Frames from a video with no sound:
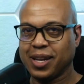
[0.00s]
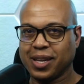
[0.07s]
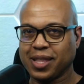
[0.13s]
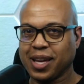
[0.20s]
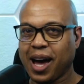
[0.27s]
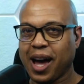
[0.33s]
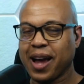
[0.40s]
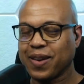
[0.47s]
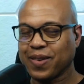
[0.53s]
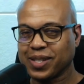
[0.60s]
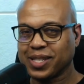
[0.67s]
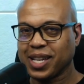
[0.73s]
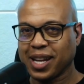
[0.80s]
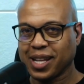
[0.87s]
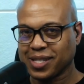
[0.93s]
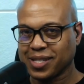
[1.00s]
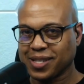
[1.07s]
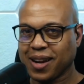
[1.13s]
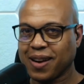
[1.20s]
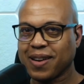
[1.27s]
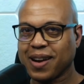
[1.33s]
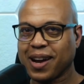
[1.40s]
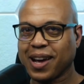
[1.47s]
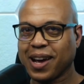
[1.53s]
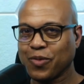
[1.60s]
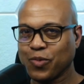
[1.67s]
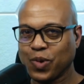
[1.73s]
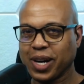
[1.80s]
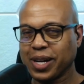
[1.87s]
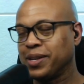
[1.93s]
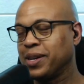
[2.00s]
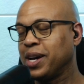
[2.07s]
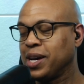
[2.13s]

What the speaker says: the higher settings. Start out on 1.